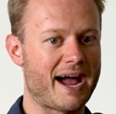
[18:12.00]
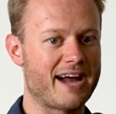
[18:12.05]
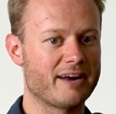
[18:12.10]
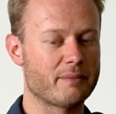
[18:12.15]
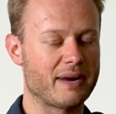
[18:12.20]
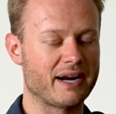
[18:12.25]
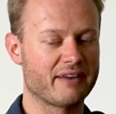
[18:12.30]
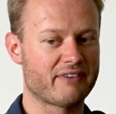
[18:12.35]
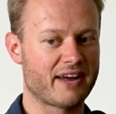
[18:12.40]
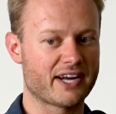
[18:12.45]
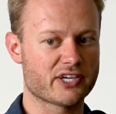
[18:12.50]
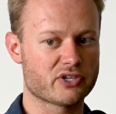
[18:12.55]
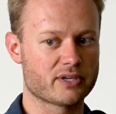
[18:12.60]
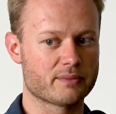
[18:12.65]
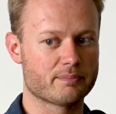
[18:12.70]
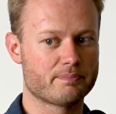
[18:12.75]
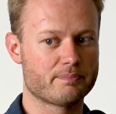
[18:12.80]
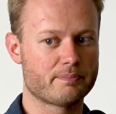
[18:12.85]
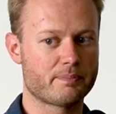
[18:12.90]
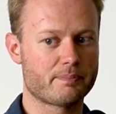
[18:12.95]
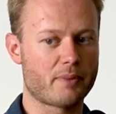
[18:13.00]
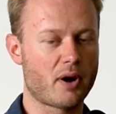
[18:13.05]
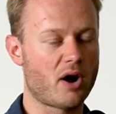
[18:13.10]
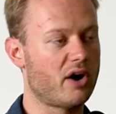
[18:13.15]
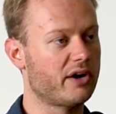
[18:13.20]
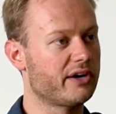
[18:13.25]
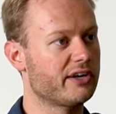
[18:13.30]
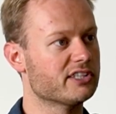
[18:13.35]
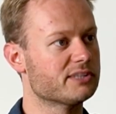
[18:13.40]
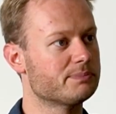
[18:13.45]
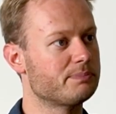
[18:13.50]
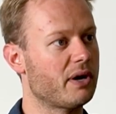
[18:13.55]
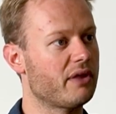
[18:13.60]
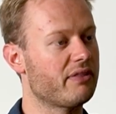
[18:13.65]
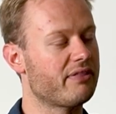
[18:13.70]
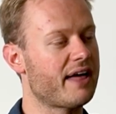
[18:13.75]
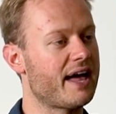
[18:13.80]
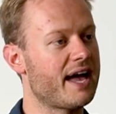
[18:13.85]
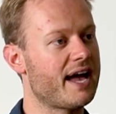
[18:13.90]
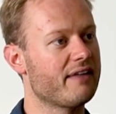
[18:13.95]
manufacturing partners,
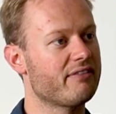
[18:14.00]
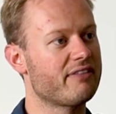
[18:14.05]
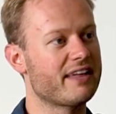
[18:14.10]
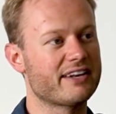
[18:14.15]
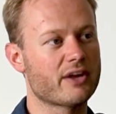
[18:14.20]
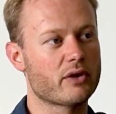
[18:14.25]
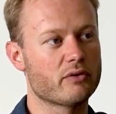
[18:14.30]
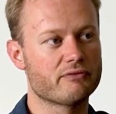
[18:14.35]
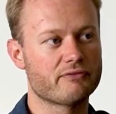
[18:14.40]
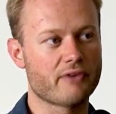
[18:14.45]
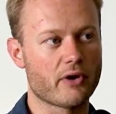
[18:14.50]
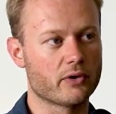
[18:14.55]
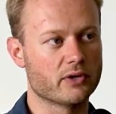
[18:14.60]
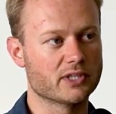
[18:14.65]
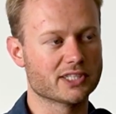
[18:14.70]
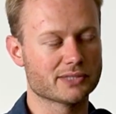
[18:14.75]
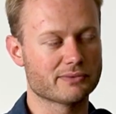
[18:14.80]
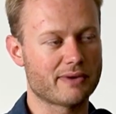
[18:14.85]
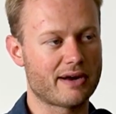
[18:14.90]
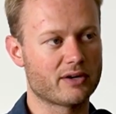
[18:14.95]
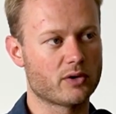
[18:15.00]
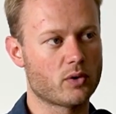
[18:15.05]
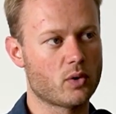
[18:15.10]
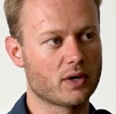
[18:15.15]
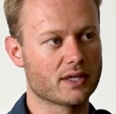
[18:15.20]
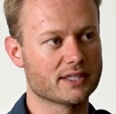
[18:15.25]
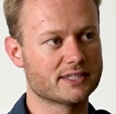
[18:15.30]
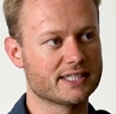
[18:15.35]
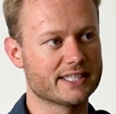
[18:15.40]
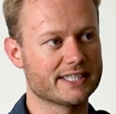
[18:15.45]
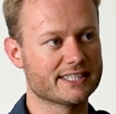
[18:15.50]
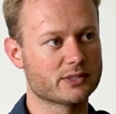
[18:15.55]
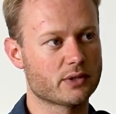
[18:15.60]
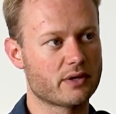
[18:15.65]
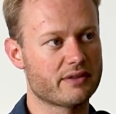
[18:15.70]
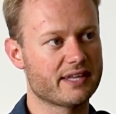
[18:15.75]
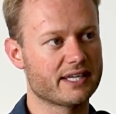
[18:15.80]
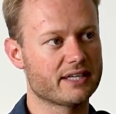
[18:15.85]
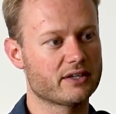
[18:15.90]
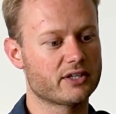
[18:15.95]
but they don't focus around quality. So
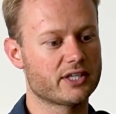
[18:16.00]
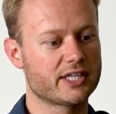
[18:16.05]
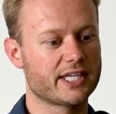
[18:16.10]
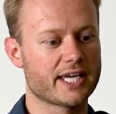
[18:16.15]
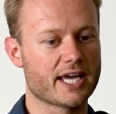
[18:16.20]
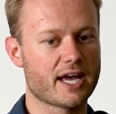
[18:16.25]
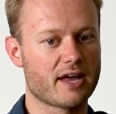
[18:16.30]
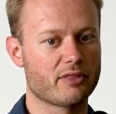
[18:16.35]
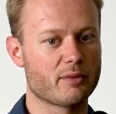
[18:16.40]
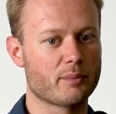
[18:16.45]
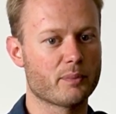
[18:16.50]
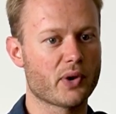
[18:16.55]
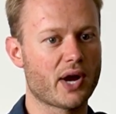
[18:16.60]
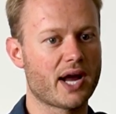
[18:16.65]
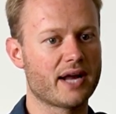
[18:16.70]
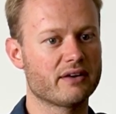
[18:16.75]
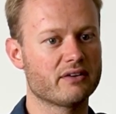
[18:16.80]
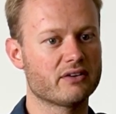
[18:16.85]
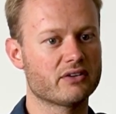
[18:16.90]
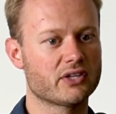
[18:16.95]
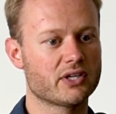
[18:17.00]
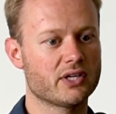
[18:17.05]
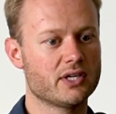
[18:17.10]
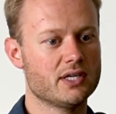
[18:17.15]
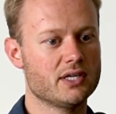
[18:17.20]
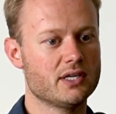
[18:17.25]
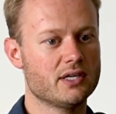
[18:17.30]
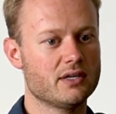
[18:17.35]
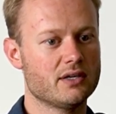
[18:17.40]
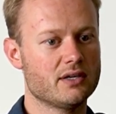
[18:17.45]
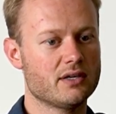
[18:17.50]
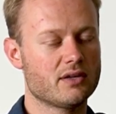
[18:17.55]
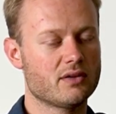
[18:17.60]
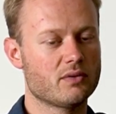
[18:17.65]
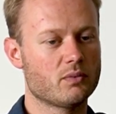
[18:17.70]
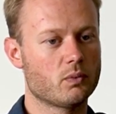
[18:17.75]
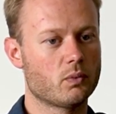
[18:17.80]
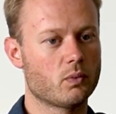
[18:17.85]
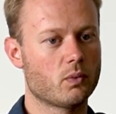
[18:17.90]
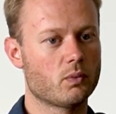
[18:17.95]
I think, yeah, the brand
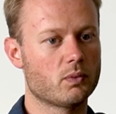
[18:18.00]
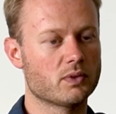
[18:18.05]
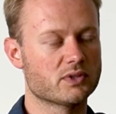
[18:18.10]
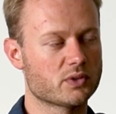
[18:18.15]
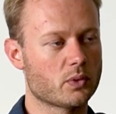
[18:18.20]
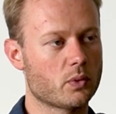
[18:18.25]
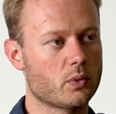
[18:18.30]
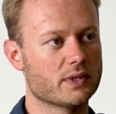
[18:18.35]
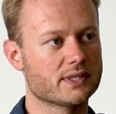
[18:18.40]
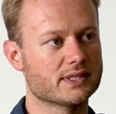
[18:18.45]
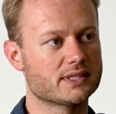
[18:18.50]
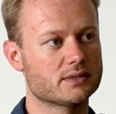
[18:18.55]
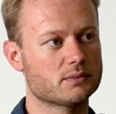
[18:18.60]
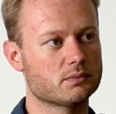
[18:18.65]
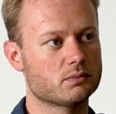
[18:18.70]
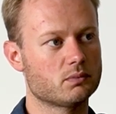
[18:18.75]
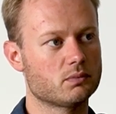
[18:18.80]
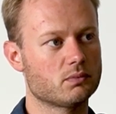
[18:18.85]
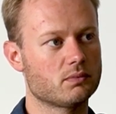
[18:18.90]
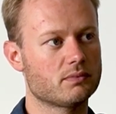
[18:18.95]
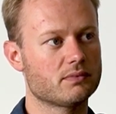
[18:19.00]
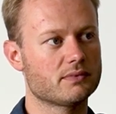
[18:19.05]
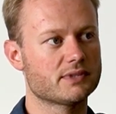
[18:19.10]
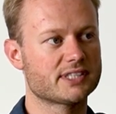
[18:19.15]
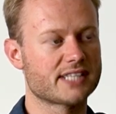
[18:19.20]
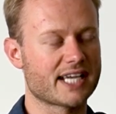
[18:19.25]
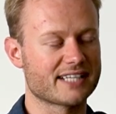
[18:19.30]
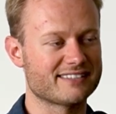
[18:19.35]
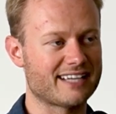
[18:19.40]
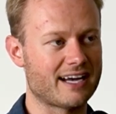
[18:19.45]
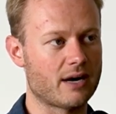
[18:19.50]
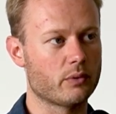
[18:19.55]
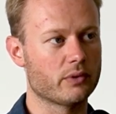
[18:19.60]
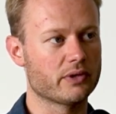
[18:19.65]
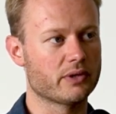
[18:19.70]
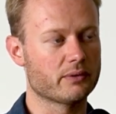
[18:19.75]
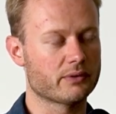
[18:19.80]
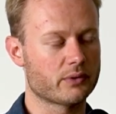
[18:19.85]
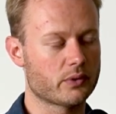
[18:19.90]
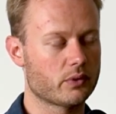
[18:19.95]
was always set out
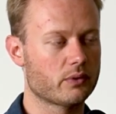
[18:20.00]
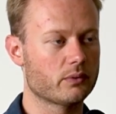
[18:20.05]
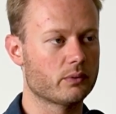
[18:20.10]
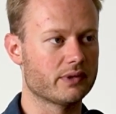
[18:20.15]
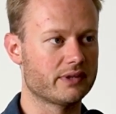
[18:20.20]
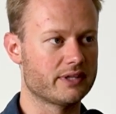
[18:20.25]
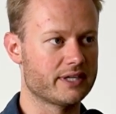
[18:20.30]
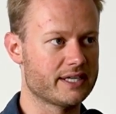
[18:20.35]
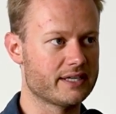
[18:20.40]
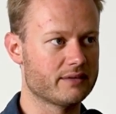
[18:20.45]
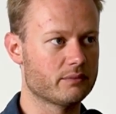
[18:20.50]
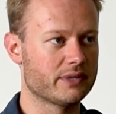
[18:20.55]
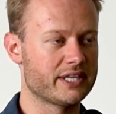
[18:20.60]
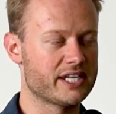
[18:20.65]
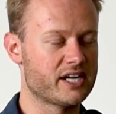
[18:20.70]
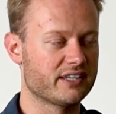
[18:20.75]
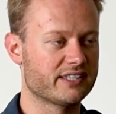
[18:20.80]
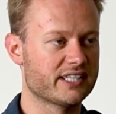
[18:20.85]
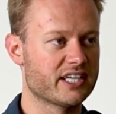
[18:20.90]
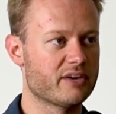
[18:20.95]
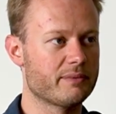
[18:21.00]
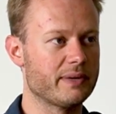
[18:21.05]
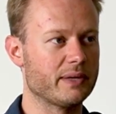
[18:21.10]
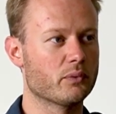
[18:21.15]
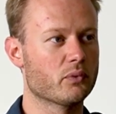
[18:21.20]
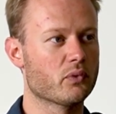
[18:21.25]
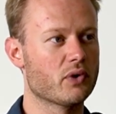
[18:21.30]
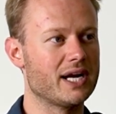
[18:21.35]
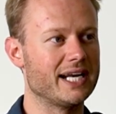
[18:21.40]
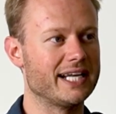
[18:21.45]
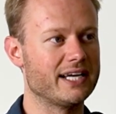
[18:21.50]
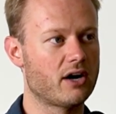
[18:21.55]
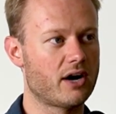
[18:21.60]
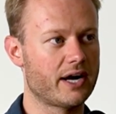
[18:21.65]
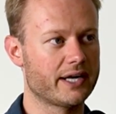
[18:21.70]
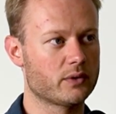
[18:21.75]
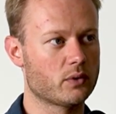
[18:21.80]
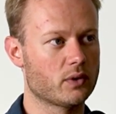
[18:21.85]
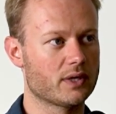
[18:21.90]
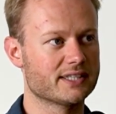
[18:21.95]
with the idea of being really
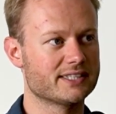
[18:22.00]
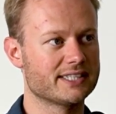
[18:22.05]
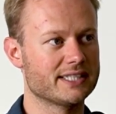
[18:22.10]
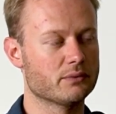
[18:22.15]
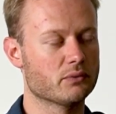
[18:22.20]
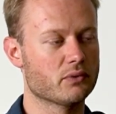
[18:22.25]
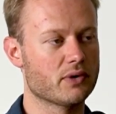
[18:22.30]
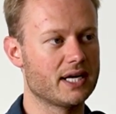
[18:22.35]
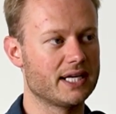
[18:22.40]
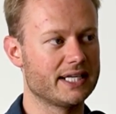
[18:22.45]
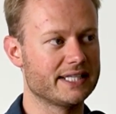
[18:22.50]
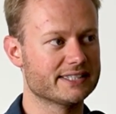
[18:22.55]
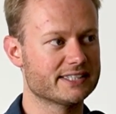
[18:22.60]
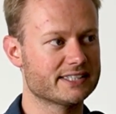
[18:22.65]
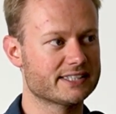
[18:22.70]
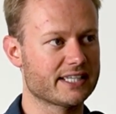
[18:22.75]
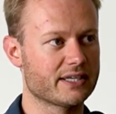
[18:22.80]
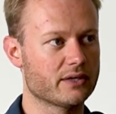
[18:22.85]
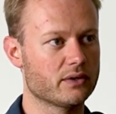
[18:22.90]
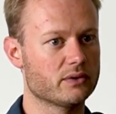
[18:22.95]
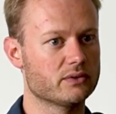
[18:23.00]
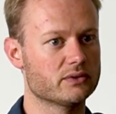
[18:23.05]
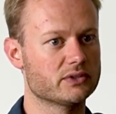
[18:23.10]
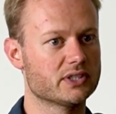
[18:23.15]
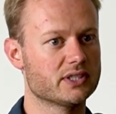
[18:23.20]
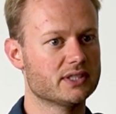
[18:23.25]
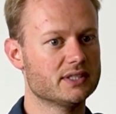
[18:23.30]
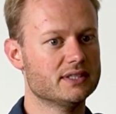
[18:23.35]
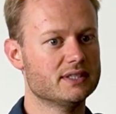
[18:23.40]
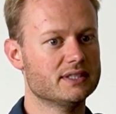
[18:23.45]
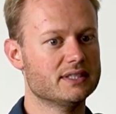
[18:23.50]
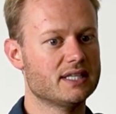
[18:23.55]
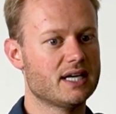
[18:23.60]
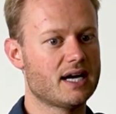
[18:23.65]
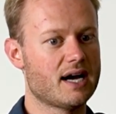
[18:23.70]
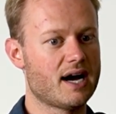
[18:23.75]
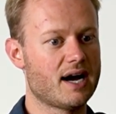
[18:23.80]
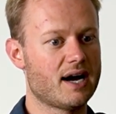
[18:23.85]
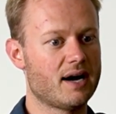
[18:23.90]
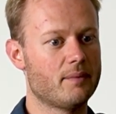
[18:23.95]
high quality, really skilled,
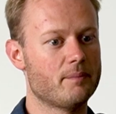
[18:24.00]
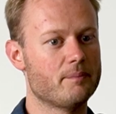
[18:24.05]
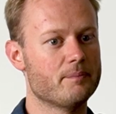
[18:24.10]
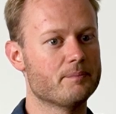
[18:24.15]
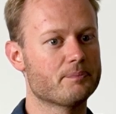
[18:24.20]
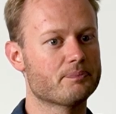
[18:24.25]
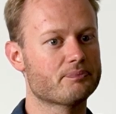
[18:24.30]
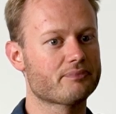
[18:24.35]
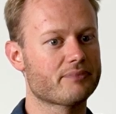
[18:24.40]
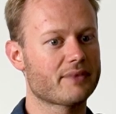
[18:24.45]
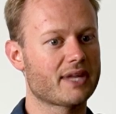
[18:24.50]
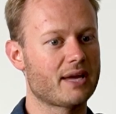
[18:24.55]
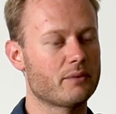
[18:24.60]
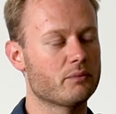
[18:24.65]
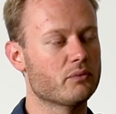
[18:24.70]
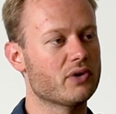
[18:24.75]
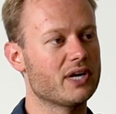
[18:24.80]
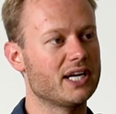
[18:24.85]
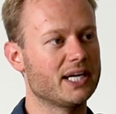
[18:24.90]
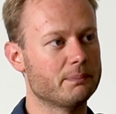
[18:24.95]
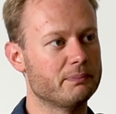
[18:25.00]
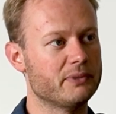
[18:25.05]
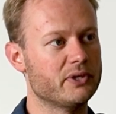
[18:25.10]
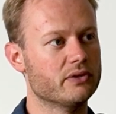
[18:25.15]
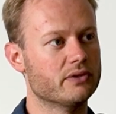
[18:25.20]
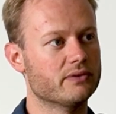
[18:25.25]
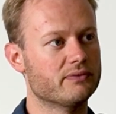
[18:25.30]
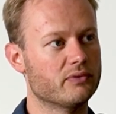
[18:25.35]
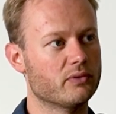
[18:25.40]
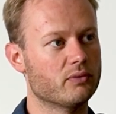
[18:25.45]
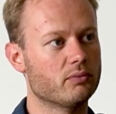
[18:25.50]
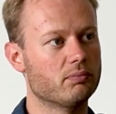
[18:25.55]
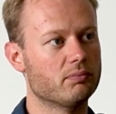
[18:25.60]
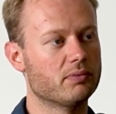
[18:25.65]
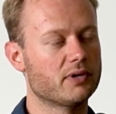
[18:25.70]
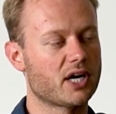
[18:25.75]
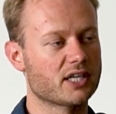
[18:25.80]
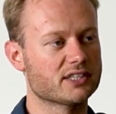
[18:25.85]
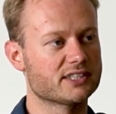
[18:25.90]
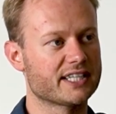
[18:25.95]
and really beautiful
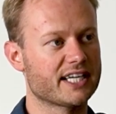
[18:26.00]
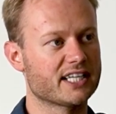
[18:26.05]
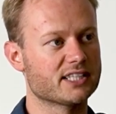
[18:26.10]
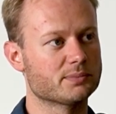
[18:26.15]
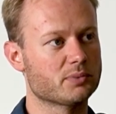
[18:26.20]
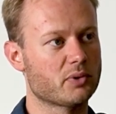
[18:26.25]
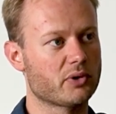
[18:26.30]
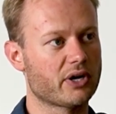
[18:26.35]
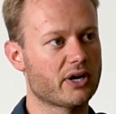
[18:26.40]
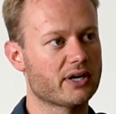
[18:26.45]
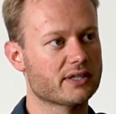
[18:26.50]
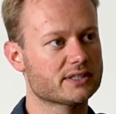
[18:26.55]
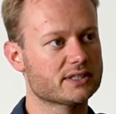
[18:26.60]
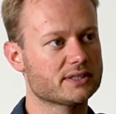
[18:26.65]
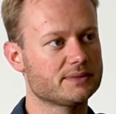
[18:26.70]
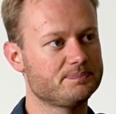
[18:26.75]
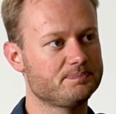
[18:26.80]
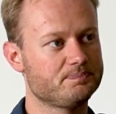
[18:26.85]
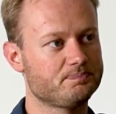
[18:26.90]
cutting edge products.